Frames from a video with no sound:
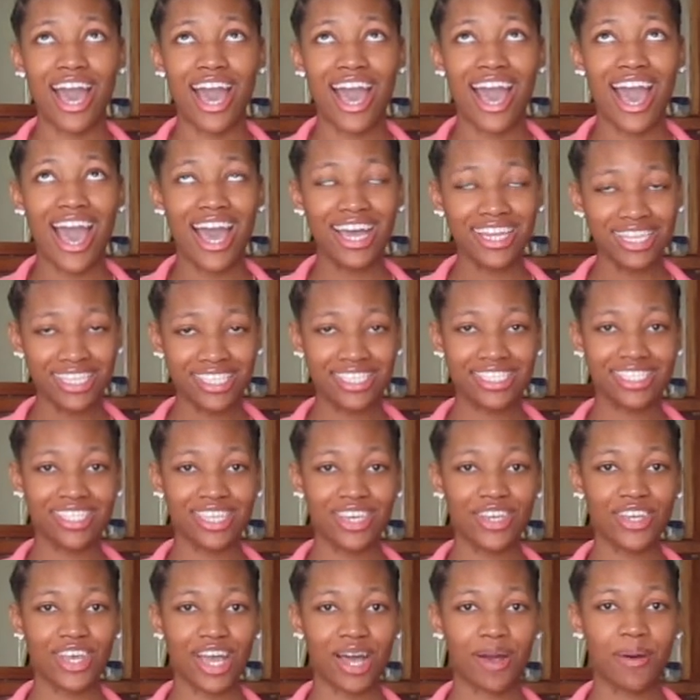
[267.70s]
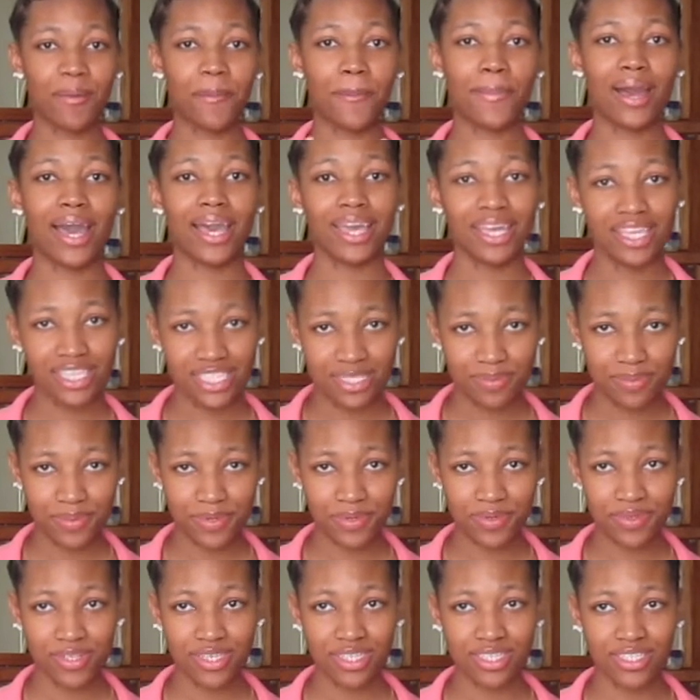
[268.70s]
I need to tell y'all my
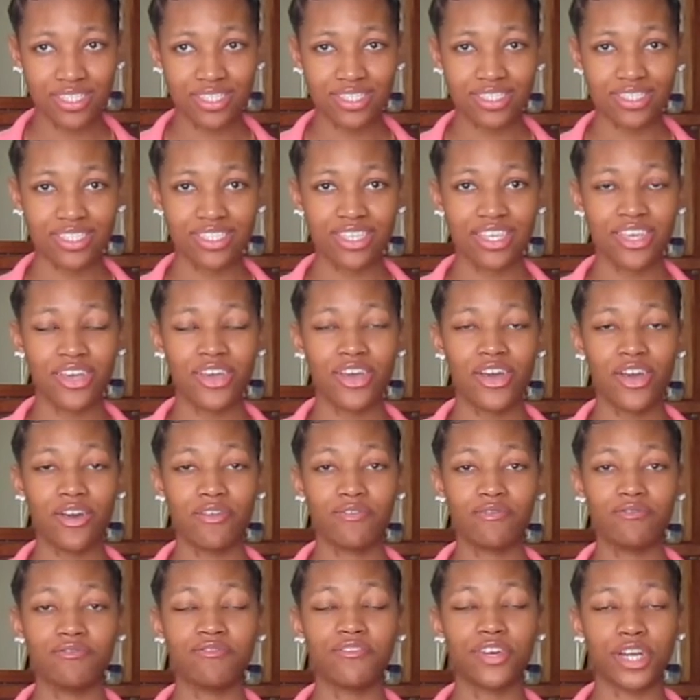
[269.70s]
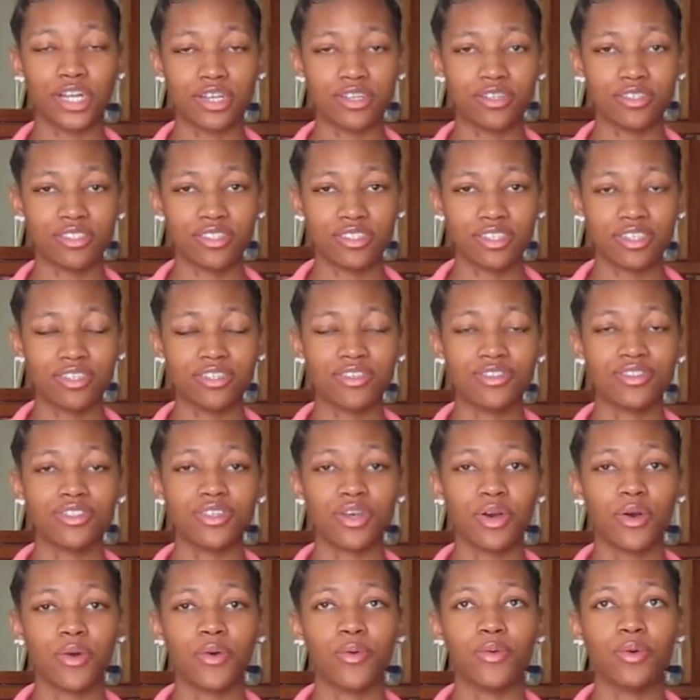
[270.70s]
experience first.
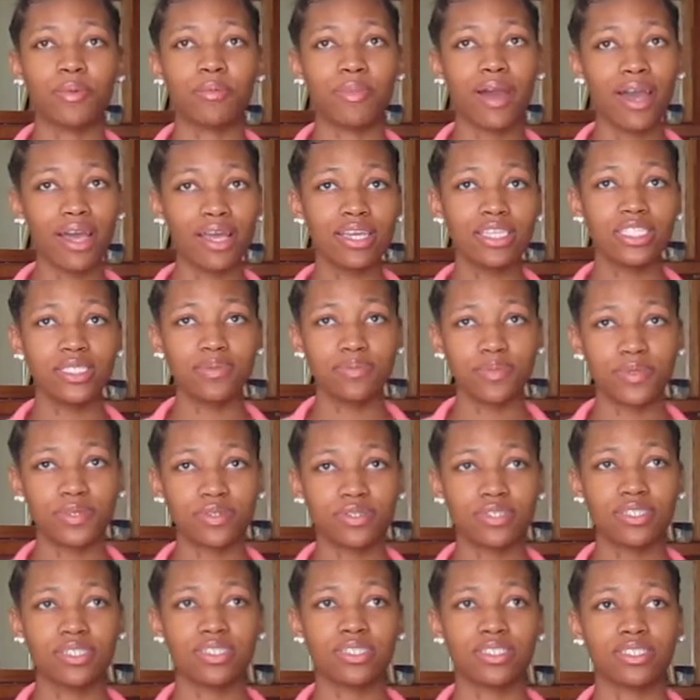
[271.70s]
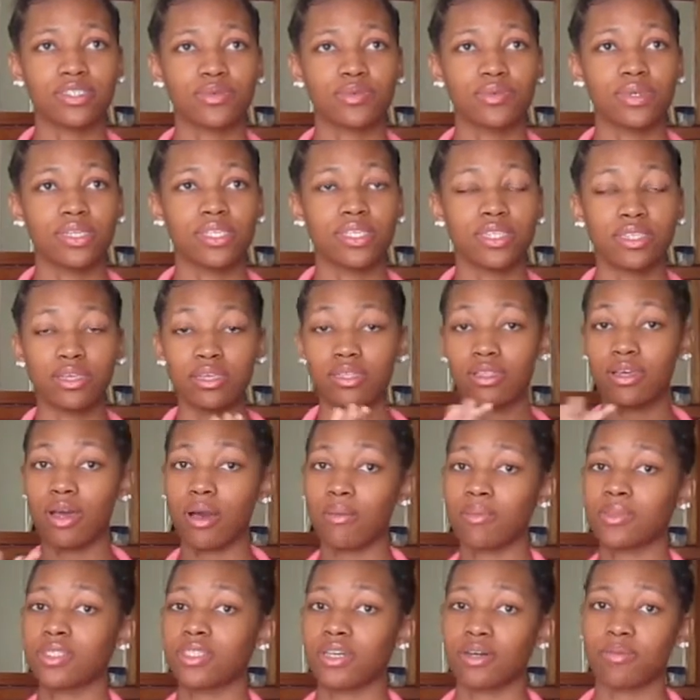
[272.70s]
So with my experience with, I'm
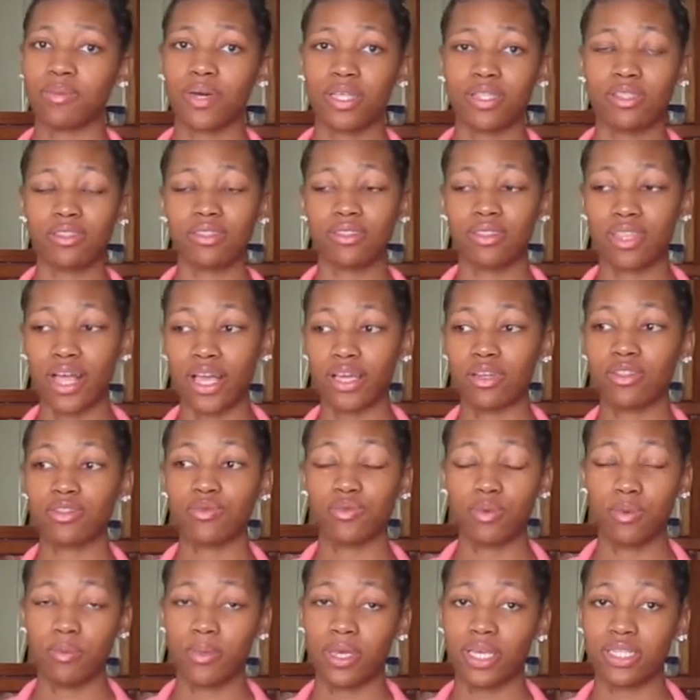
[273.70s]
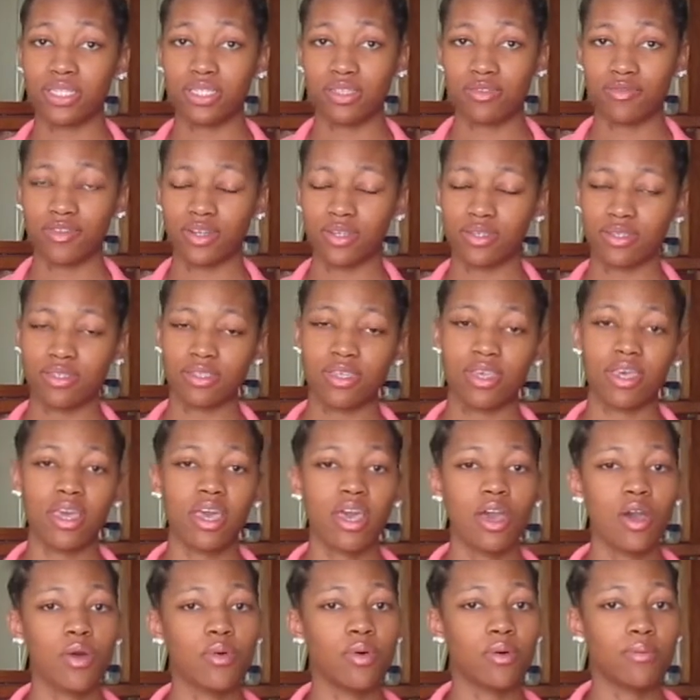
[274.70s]
gonna talk about like the romantic first.
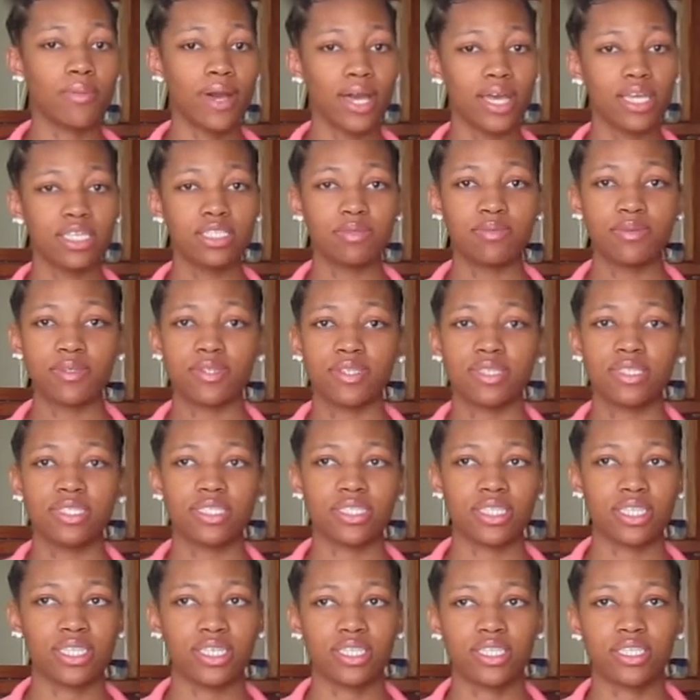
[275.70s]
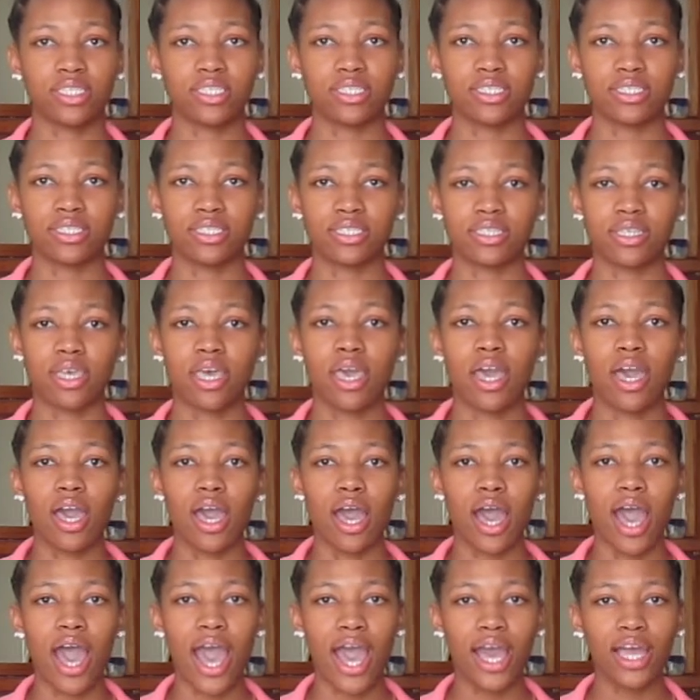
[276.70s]
Well, my experience is,
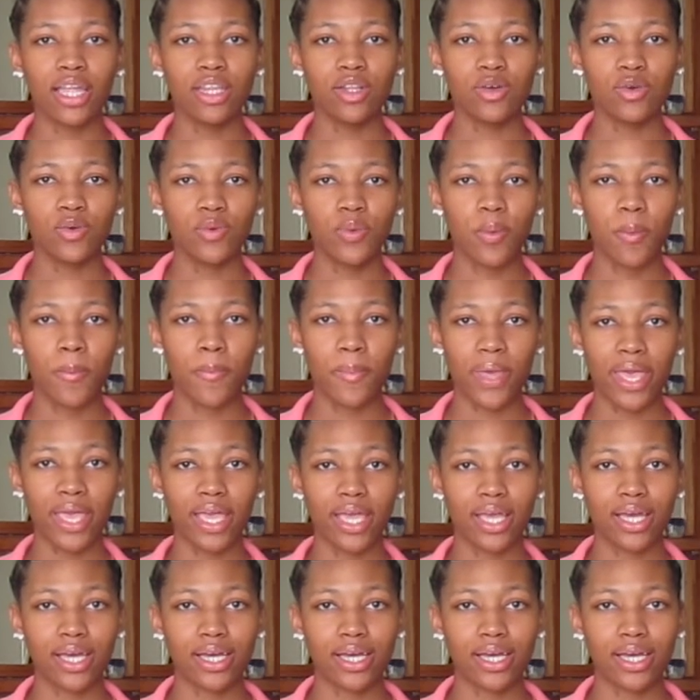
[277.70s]
I don't make